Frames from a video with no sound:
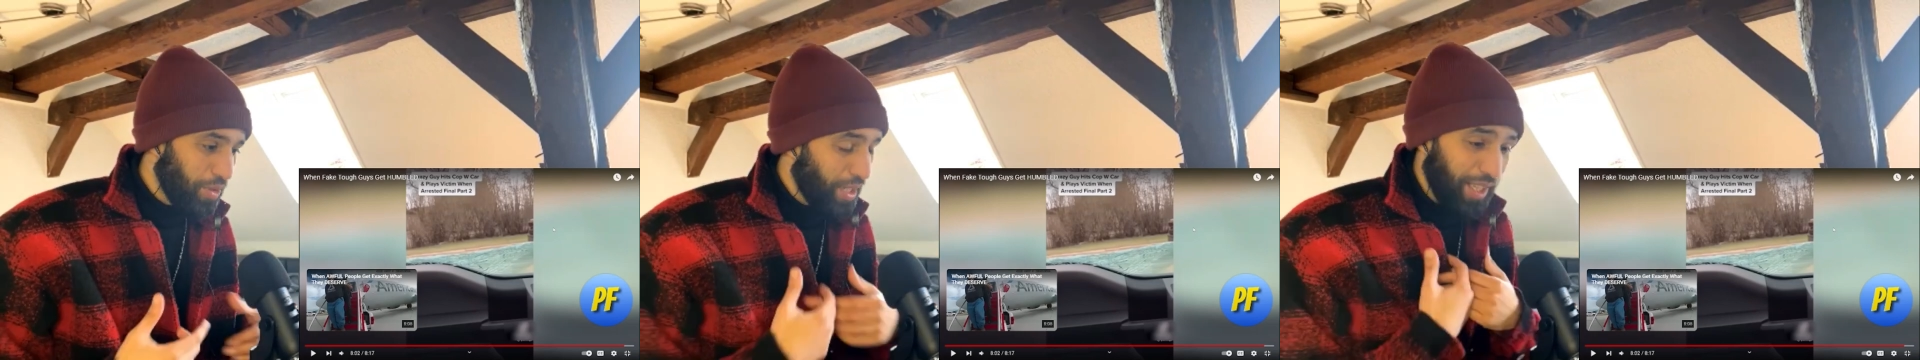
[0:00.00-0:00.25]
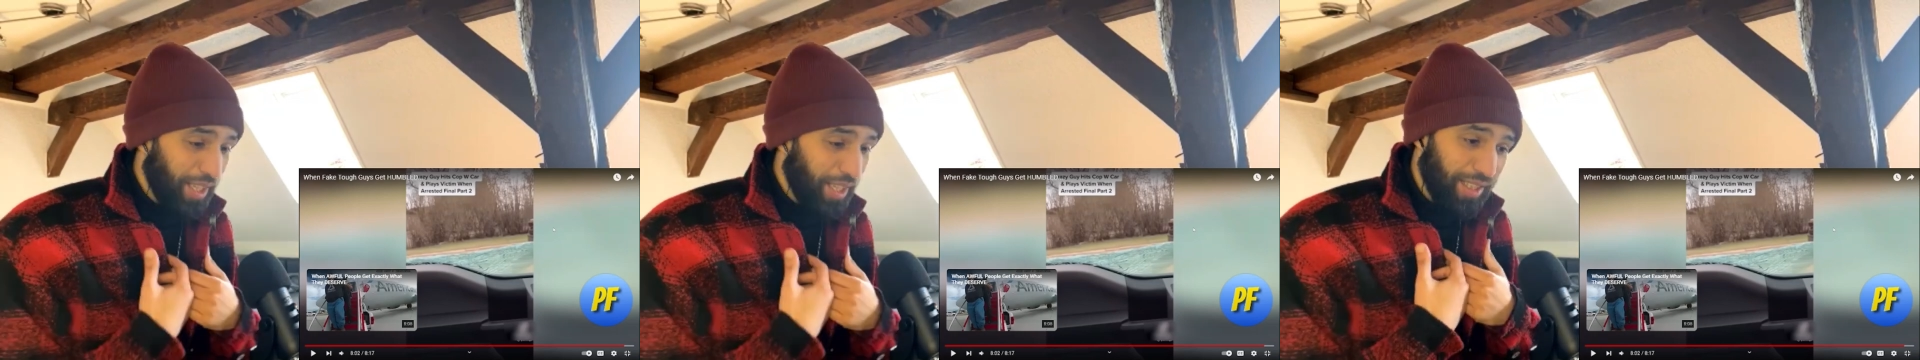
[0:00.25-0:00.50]
they
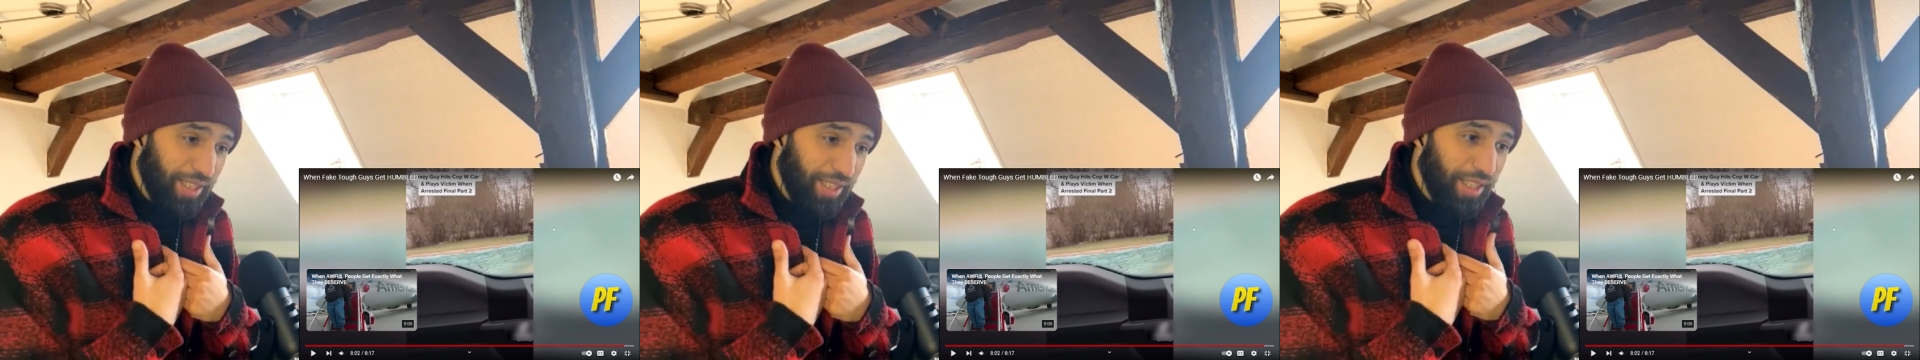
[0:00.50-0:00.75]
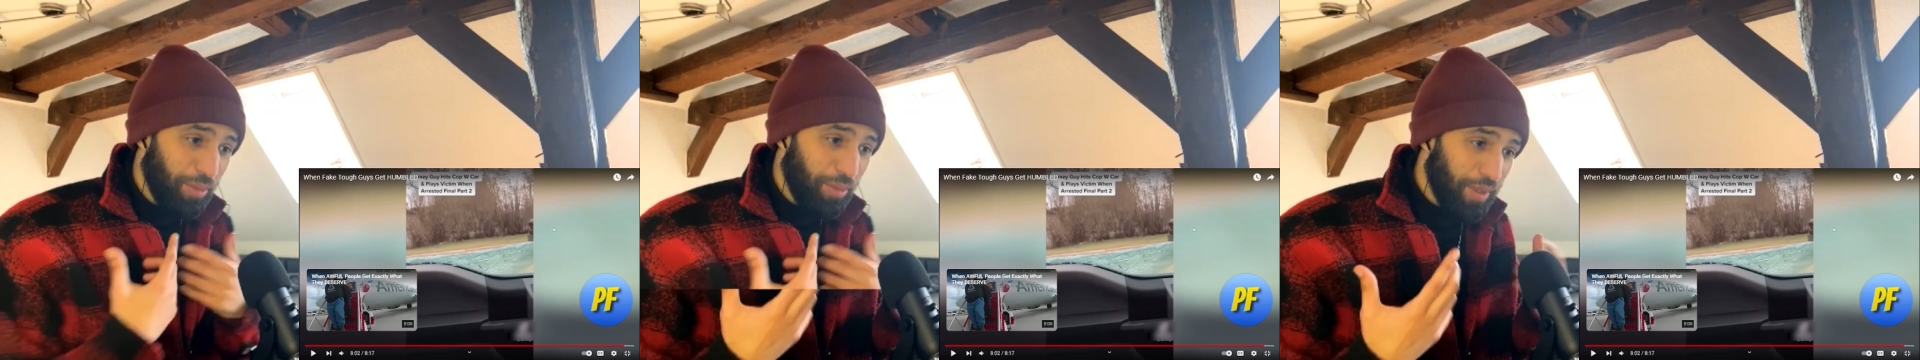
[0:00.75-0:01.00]
act a
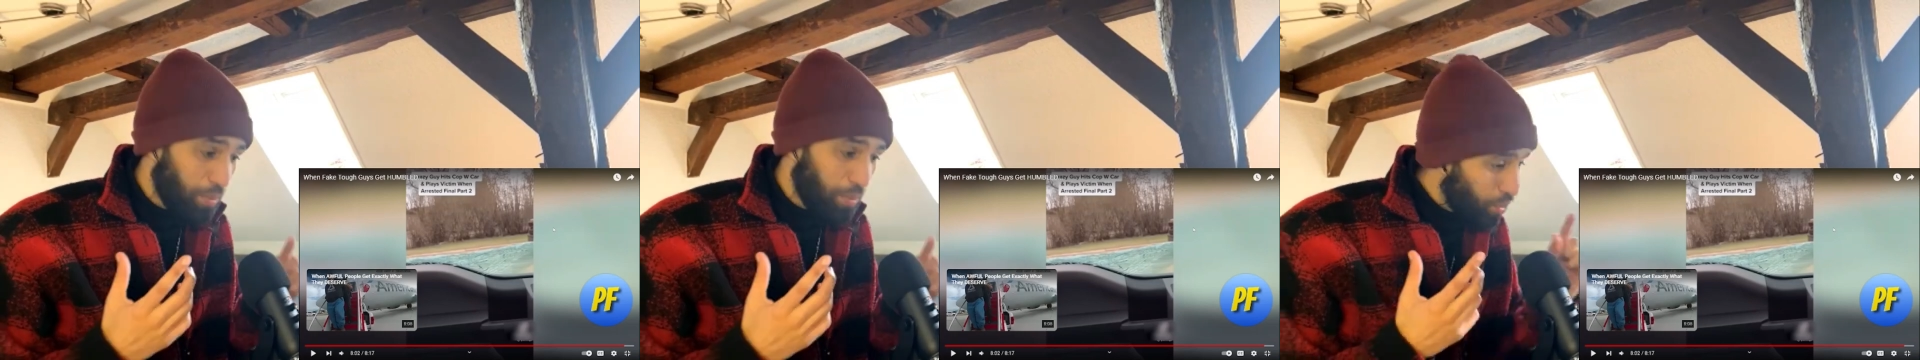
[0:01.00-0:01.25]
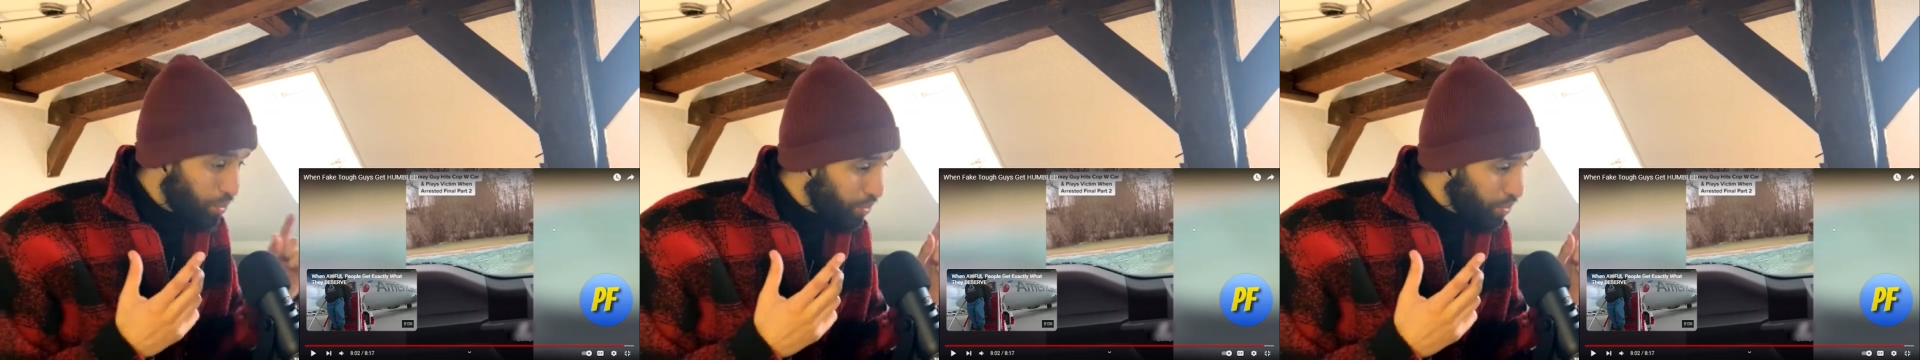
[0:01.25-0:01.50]
little bit brutal